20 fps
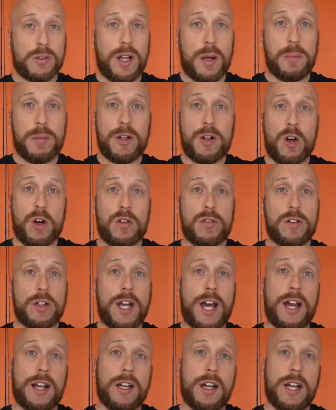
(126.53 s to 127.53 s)
let me know if you
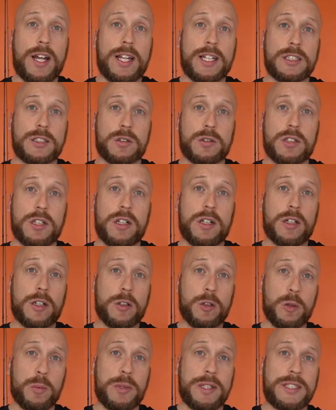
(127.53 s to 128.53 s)
got your hands on a
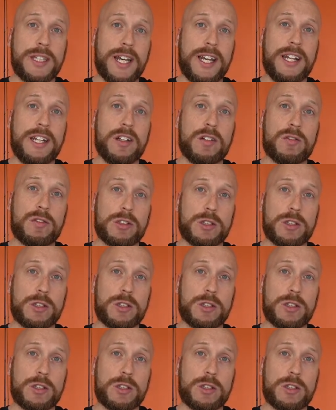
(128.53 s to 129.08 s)
new Metanium for